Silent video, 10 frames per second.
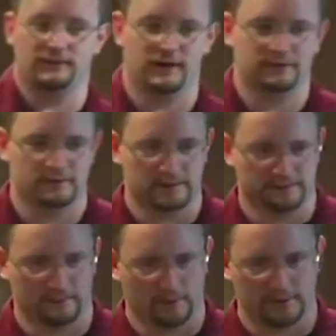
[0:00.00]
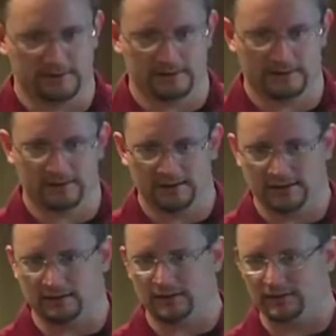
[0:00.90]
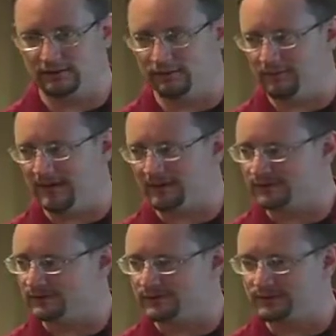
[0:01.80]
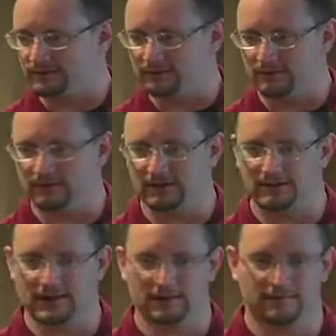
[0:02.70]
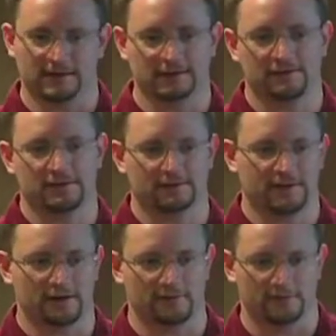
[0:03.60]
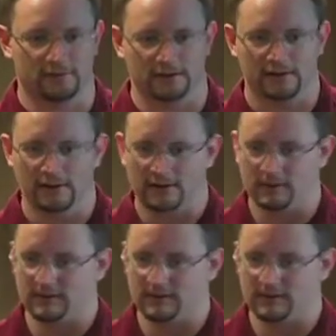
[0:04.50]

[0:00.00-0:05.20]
if you fire somebody for one thing and then their manager's doing the same thing, and if they don't get fired for it,